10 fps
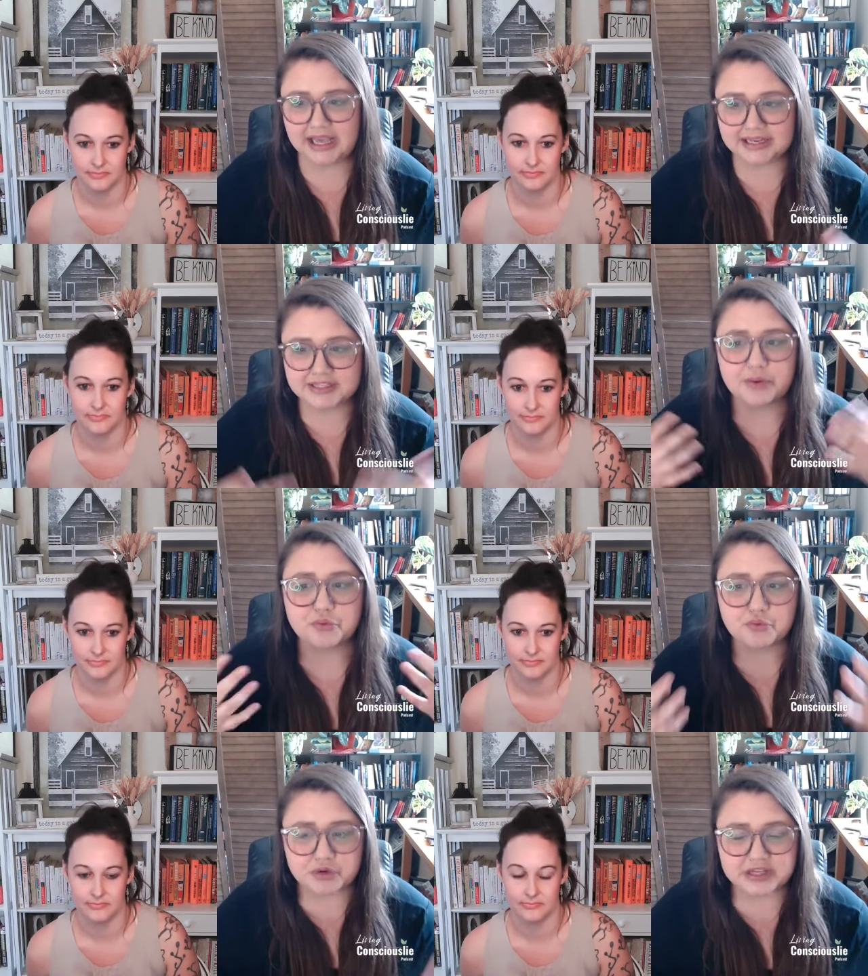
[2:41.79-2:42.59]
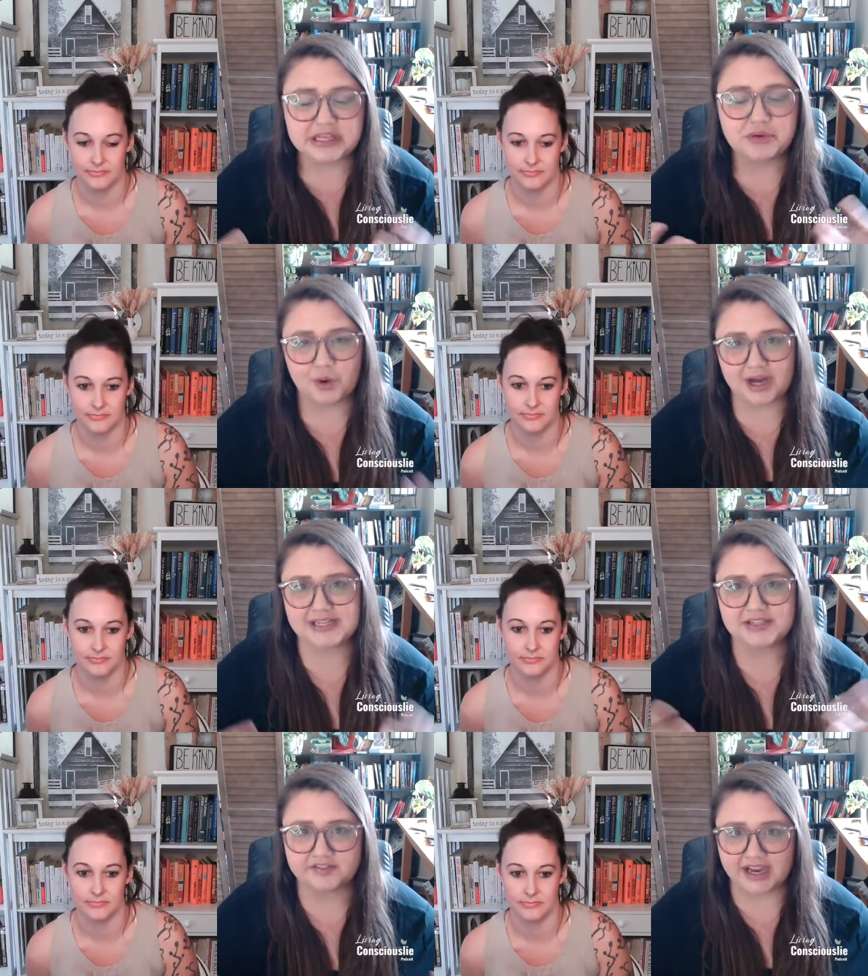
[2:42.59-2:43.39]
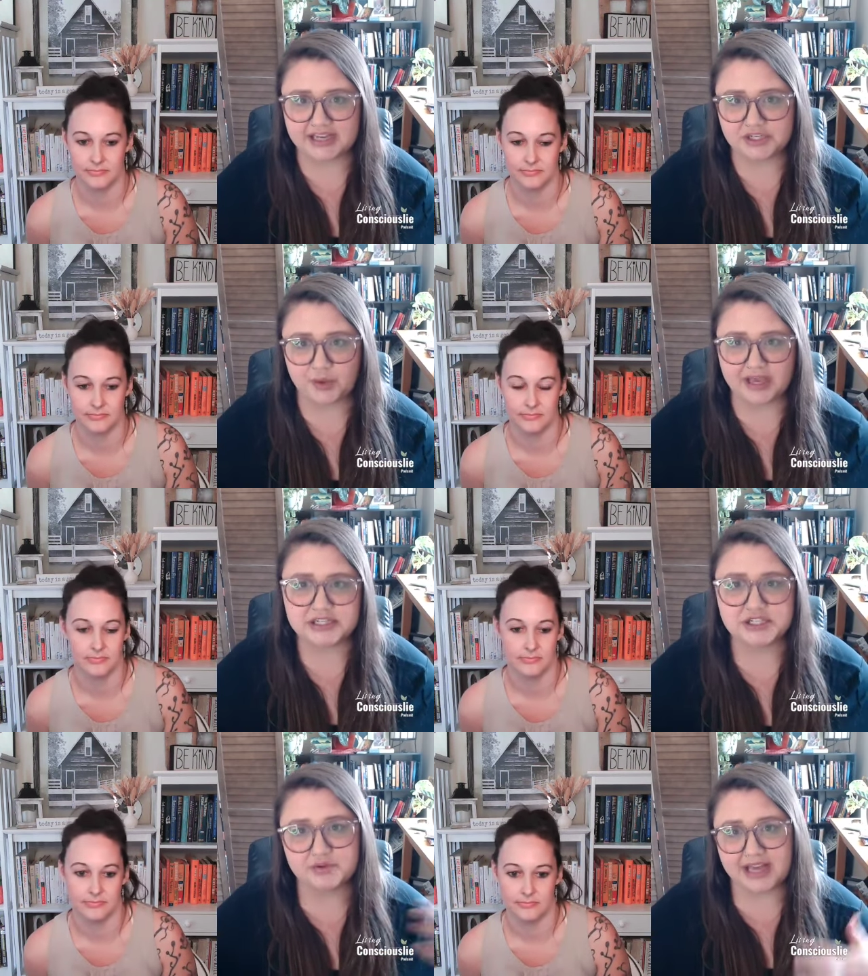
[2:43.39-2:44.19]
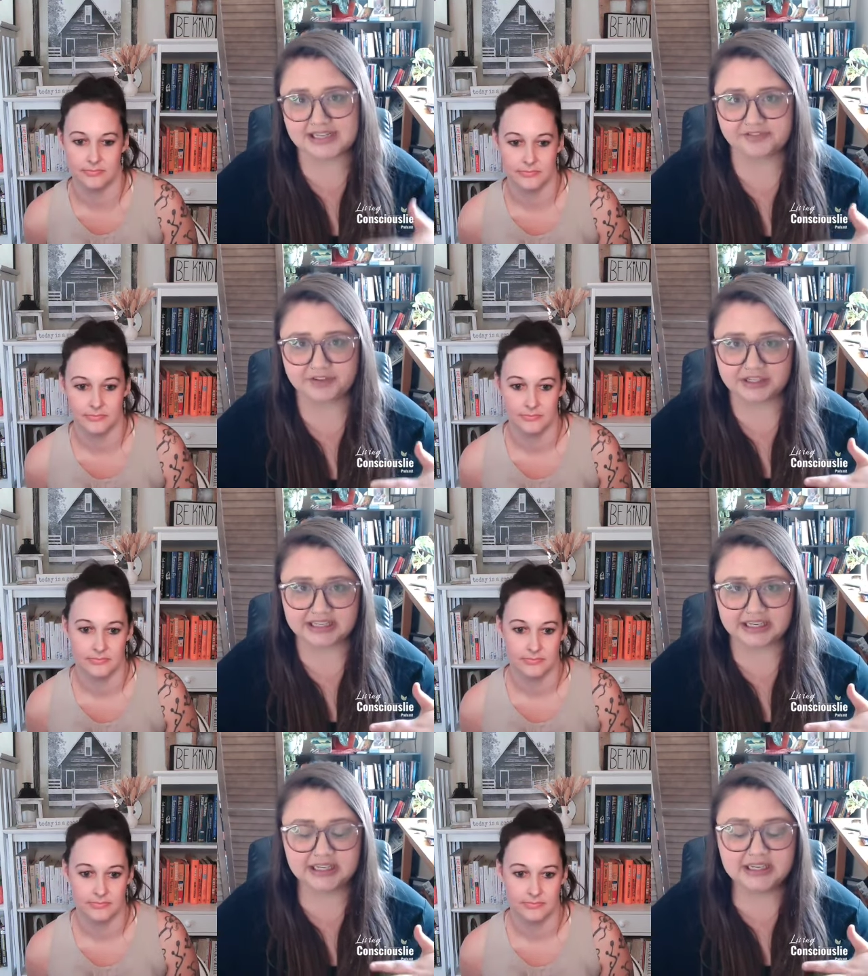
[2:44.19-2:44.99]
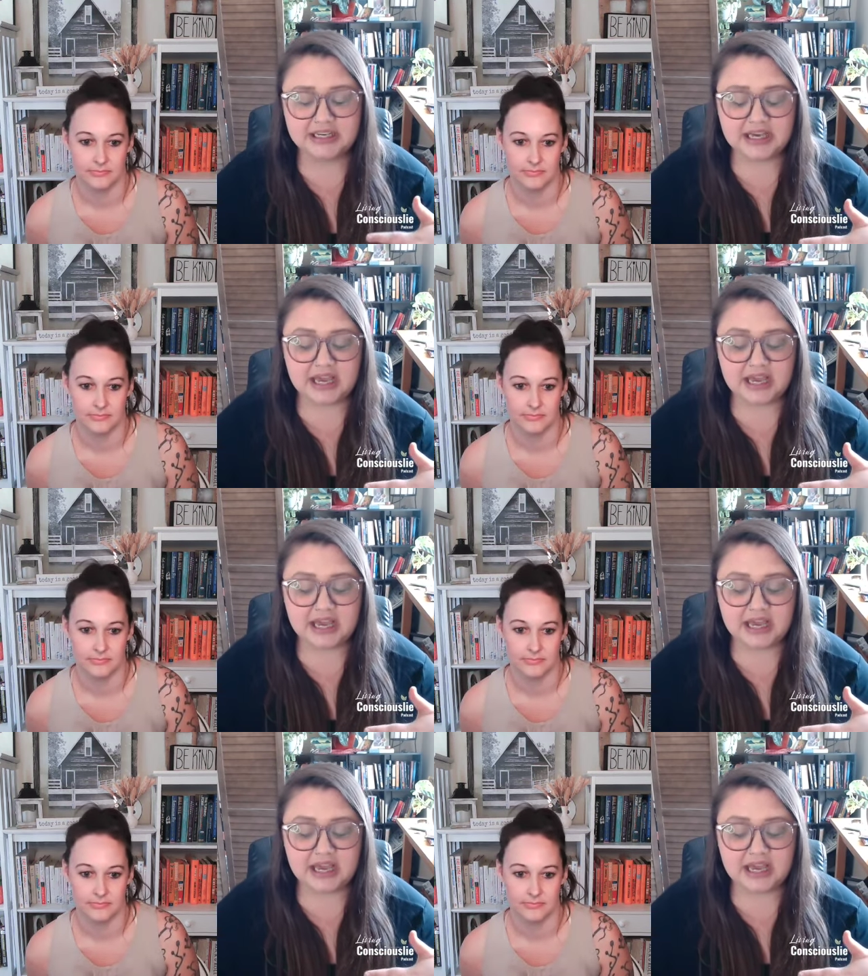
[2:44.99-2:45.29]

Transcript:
Speaker 1: And so I really wanted to find a way to do that differently.